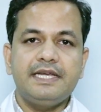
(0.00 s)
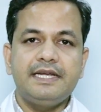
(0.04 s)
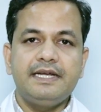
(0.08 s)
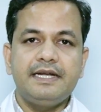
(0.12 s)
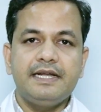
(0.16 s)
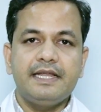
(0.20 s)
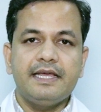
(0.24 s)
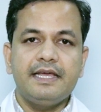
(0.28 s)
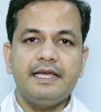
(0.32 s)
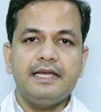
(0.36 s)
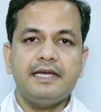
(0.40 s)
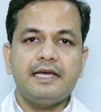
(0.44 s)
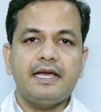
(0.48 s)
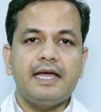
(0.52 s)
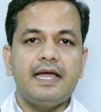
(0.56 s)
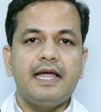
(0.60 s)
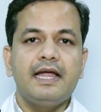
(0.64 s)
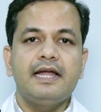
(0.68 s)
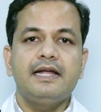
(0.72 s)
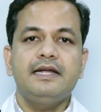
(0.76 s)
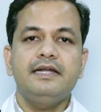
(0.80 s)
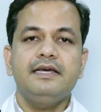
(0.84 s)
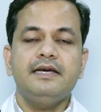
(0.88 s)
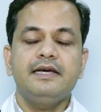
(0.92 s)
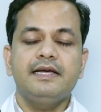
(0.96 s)
intake
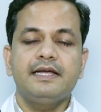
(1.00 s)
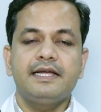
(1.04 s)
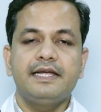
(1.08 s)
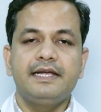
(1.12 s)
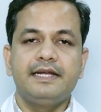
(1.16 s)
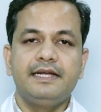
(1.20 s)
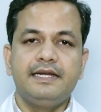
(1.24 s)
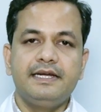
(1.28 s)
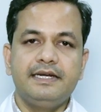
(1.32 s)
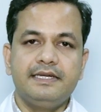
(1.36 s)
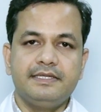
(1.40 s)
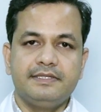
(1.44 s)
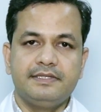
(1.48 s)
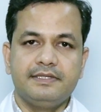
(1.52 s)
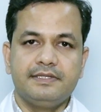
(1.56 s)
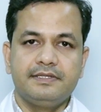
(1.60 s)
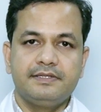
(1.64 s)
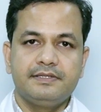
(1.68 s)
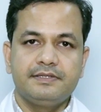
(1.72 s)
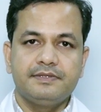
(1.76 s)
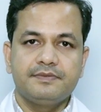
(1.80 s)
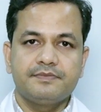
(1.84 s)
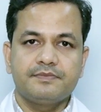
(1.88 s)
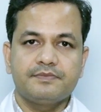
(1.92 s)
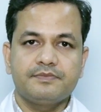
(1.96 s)
and kidney
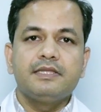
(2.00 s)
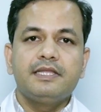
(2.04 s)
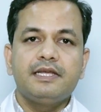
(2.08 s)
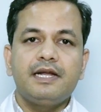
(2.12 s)
disease.